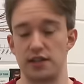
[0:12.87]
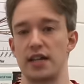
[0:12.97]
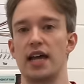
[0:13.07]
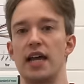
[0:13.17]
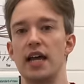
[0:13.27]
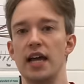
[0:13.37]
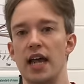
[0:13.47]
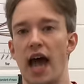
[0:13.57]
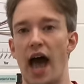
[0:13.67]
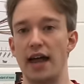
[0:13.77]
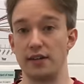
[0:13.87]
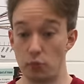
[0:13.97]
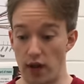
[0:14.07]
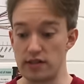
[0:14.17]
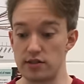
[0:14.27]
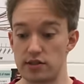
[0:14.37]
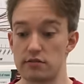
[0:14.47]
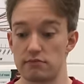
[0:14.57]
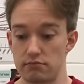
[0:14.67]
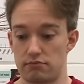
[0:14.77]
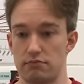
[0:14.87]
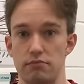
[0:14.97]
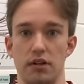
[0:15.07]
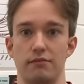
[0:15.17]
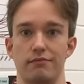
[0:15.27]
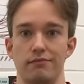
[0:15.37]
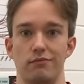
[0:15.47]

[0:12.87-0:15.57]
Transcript: just under here, and it weighs, well,